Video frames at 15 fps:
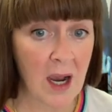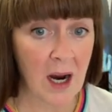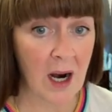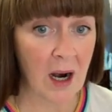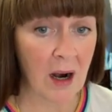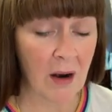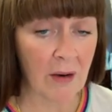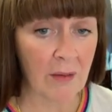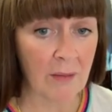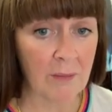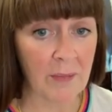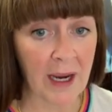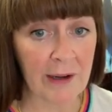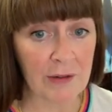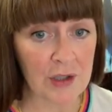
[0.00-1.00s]
our
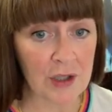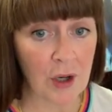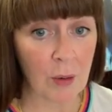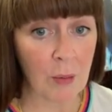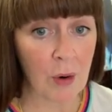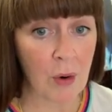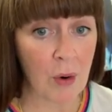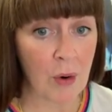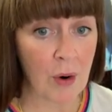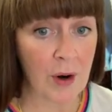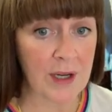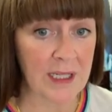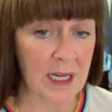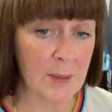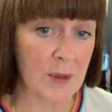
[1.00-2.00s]
microscope
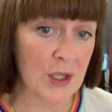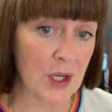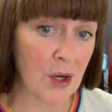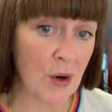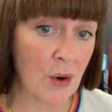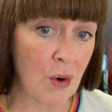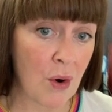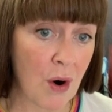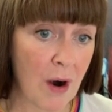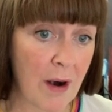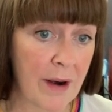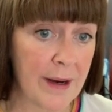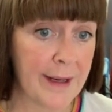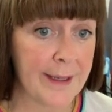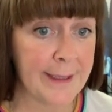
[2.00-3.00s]
cores, imaging core,